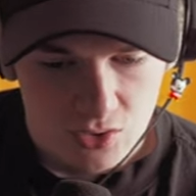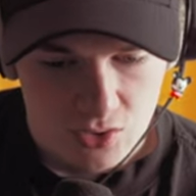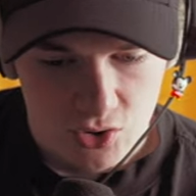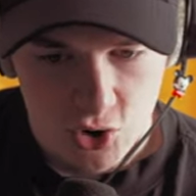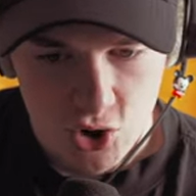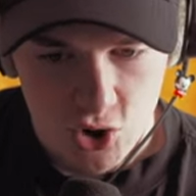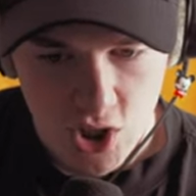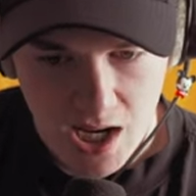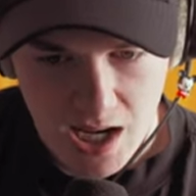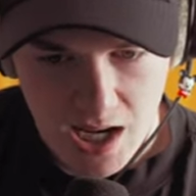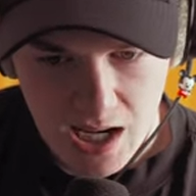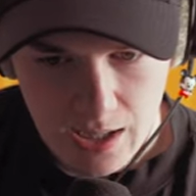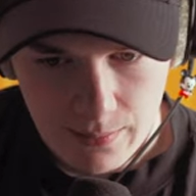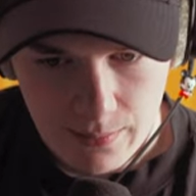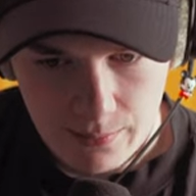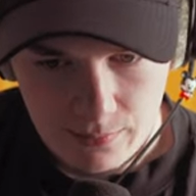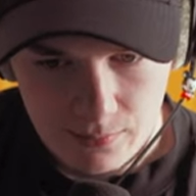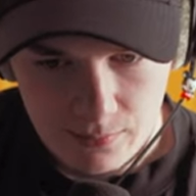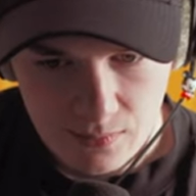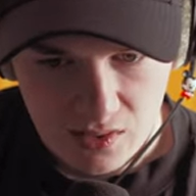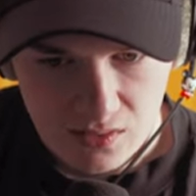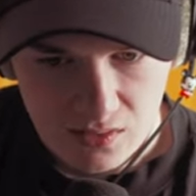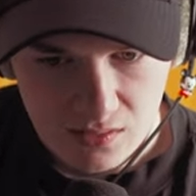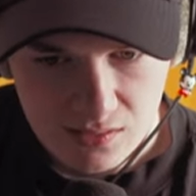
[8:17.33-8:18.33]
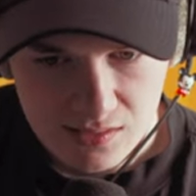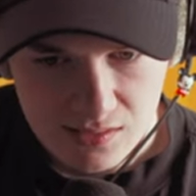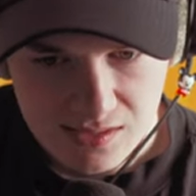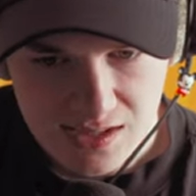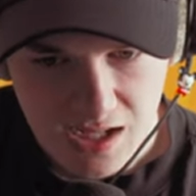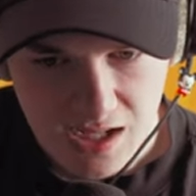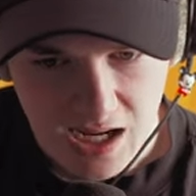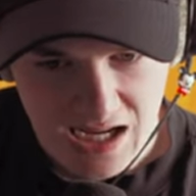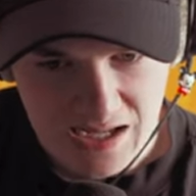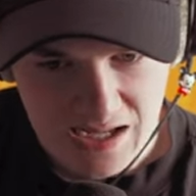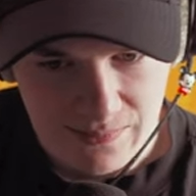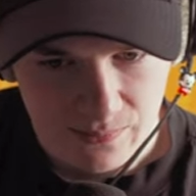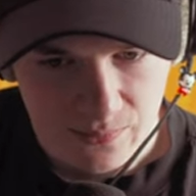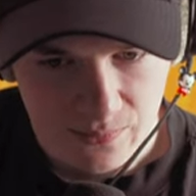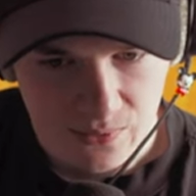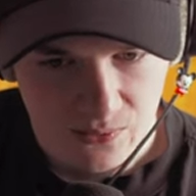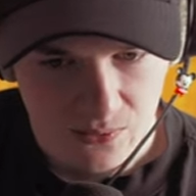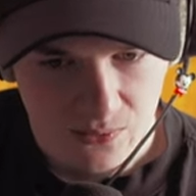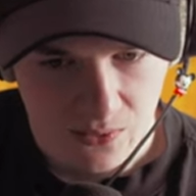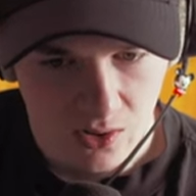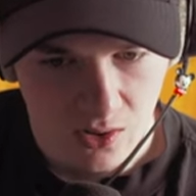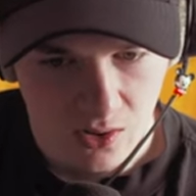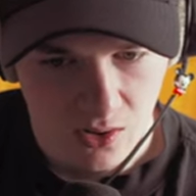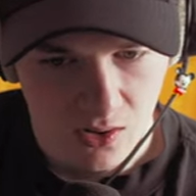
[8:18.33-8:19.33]
gem type
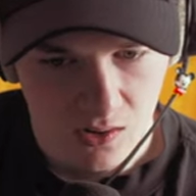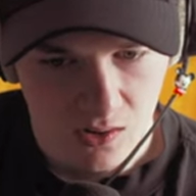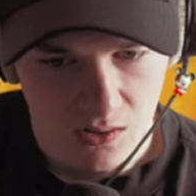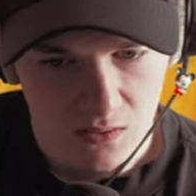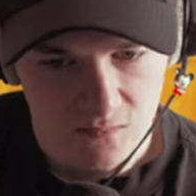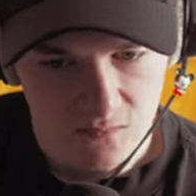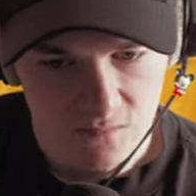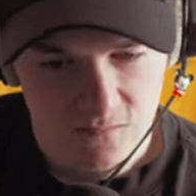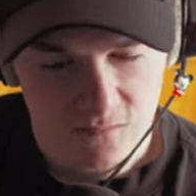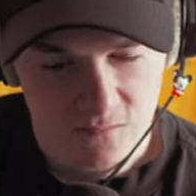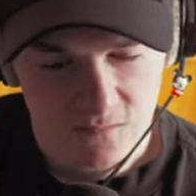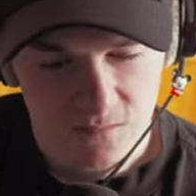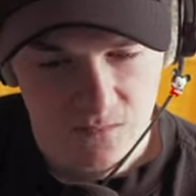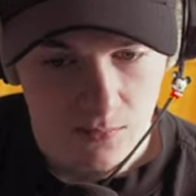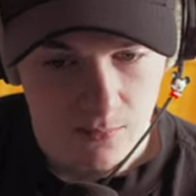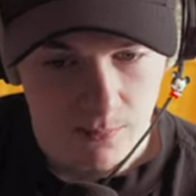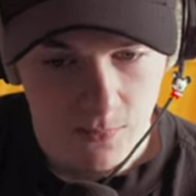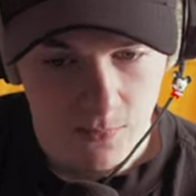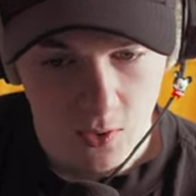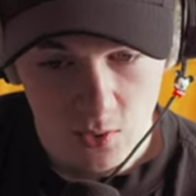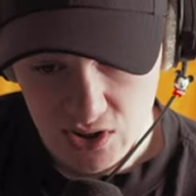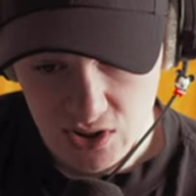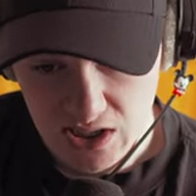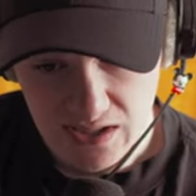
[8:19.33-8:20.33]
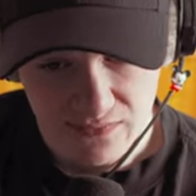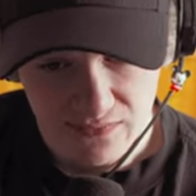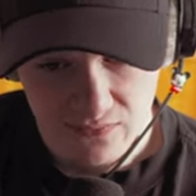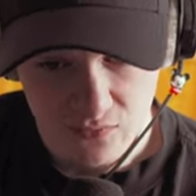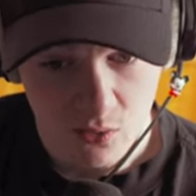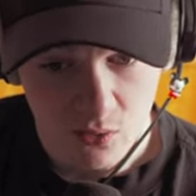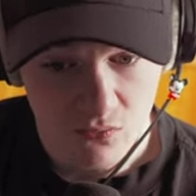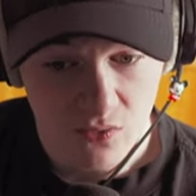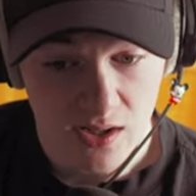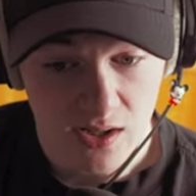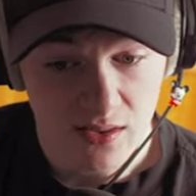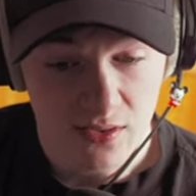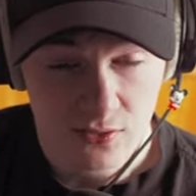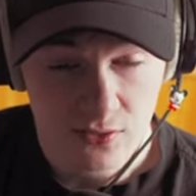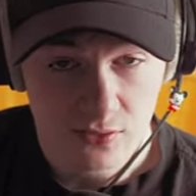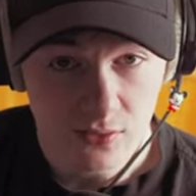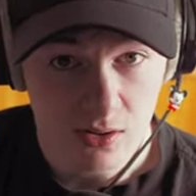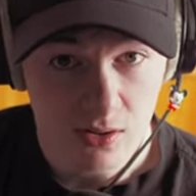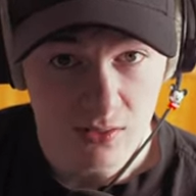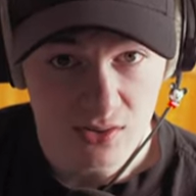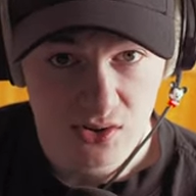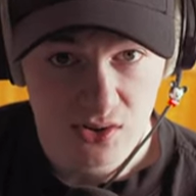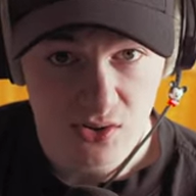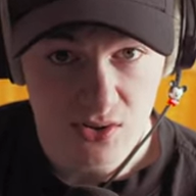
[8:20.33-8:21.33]
of motif running throughout.